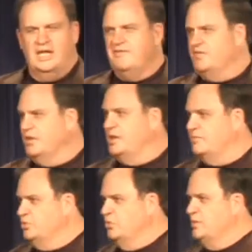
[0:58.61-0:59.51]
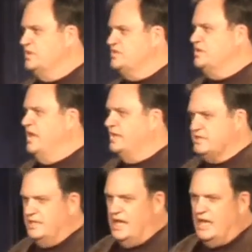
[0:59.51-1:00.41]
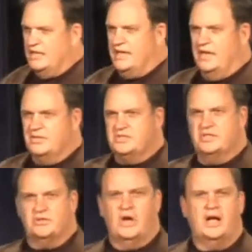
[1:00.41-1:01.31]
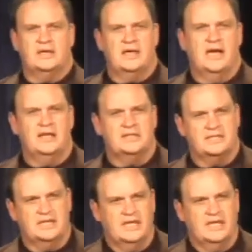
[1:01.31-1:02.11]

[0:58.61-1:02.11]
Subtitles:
And he filled that pool with the snakes and the alligators and the crocodiles.